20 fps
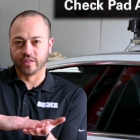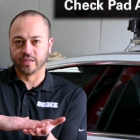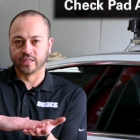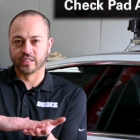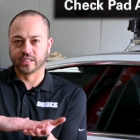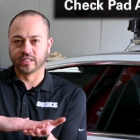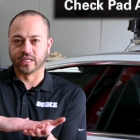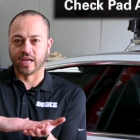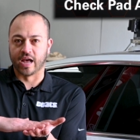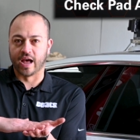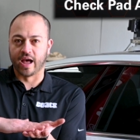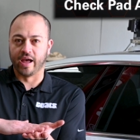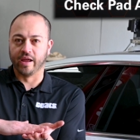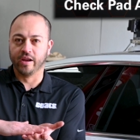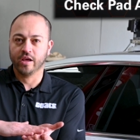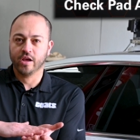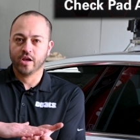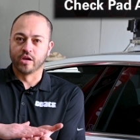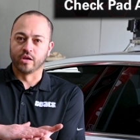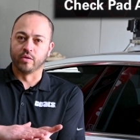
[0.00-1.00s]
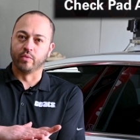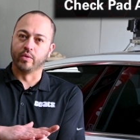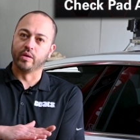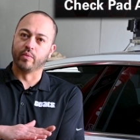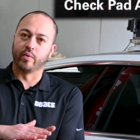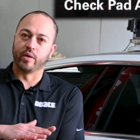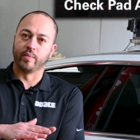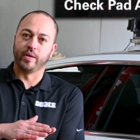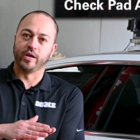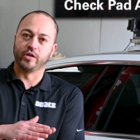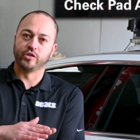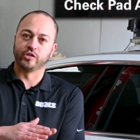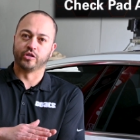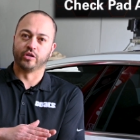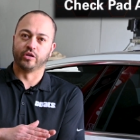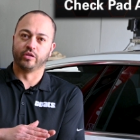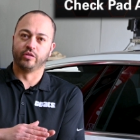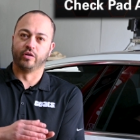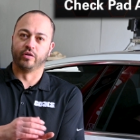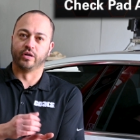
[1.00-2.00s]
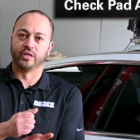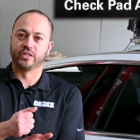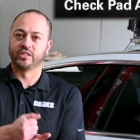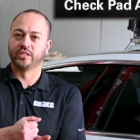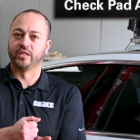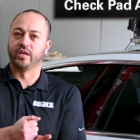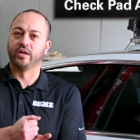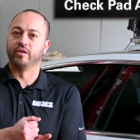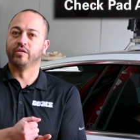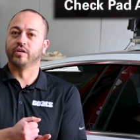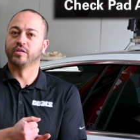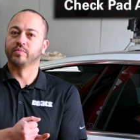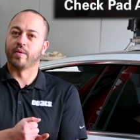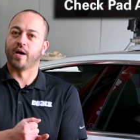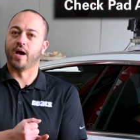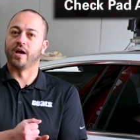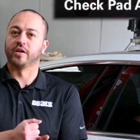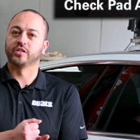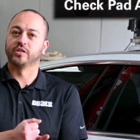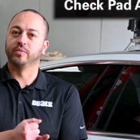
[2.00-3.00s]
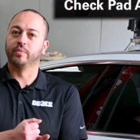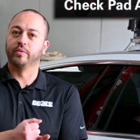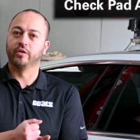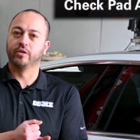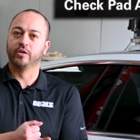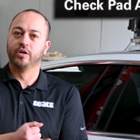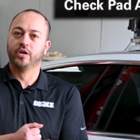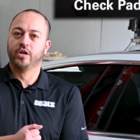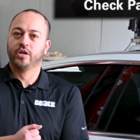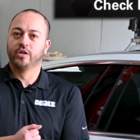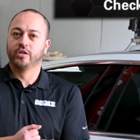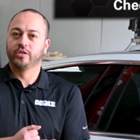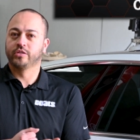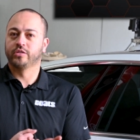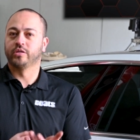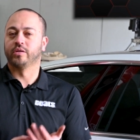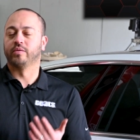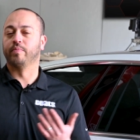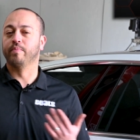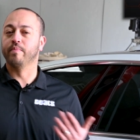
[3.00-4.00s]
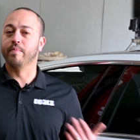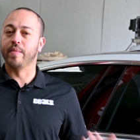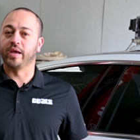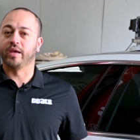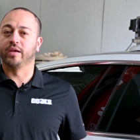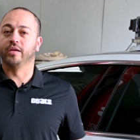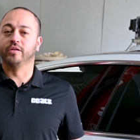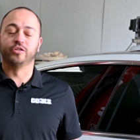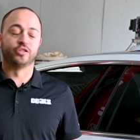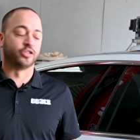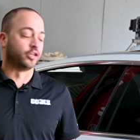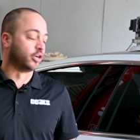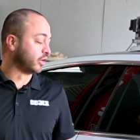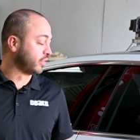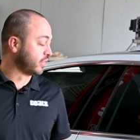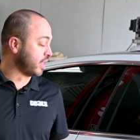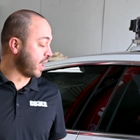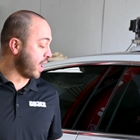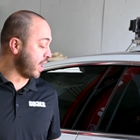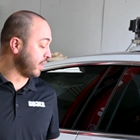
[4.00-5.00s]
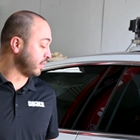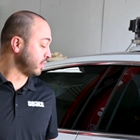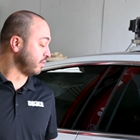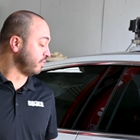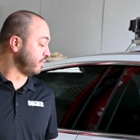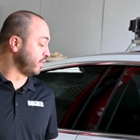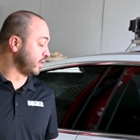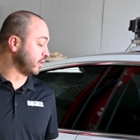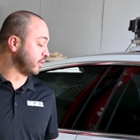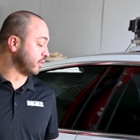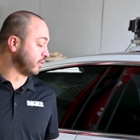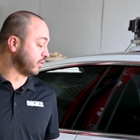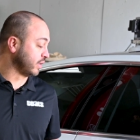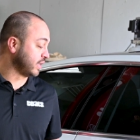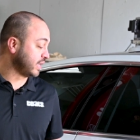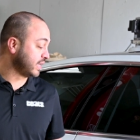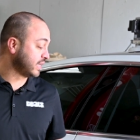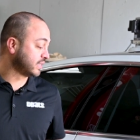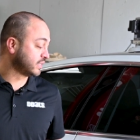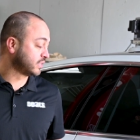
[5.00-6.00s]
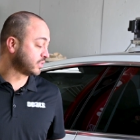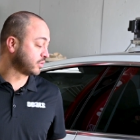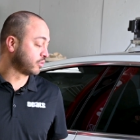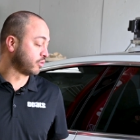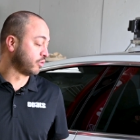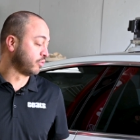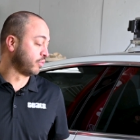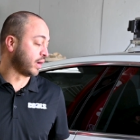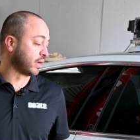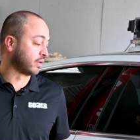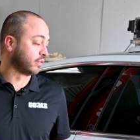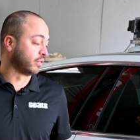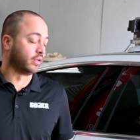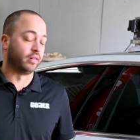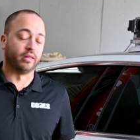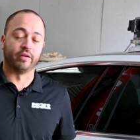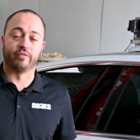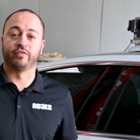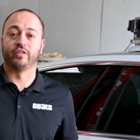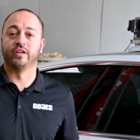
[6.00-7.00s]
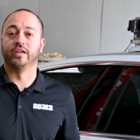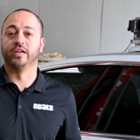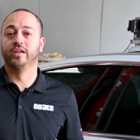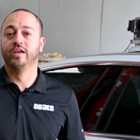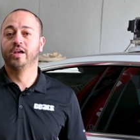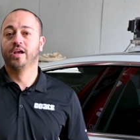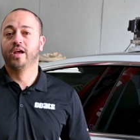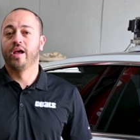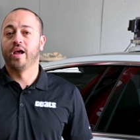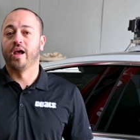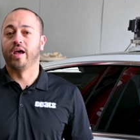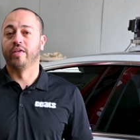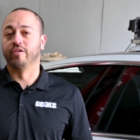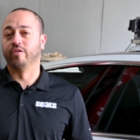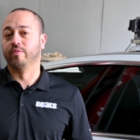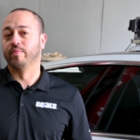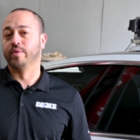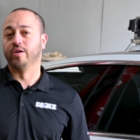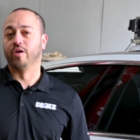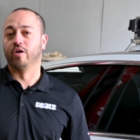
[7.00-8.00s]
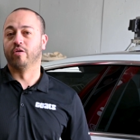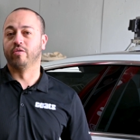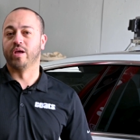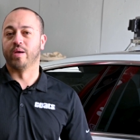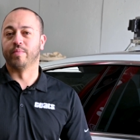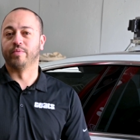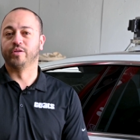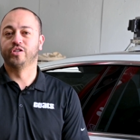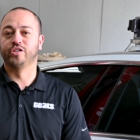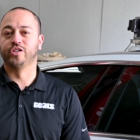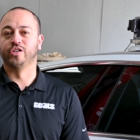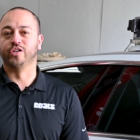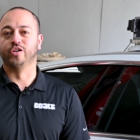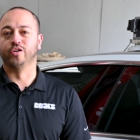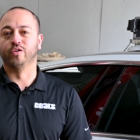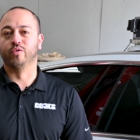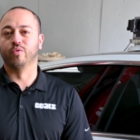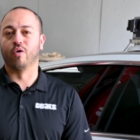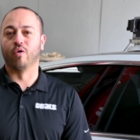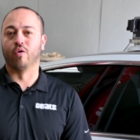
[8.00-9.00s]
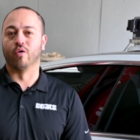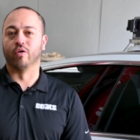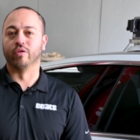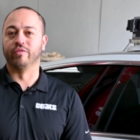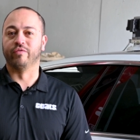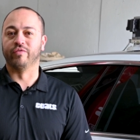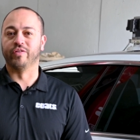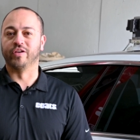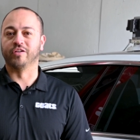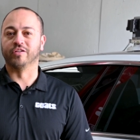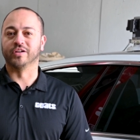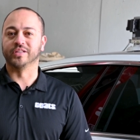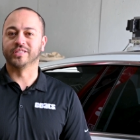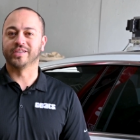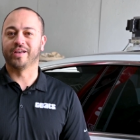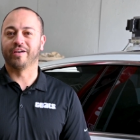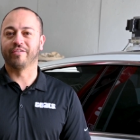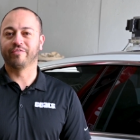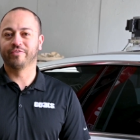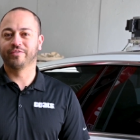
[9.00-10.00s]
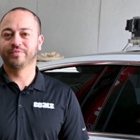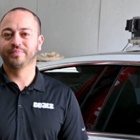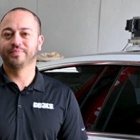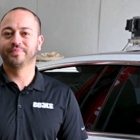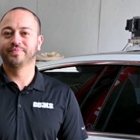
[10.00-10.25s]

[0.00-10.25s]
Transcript: the side. You really want to make sure they're as center as possible, so making sure that the vehicle is correctly lifted and there'll be no damage to you or the vehicle itself.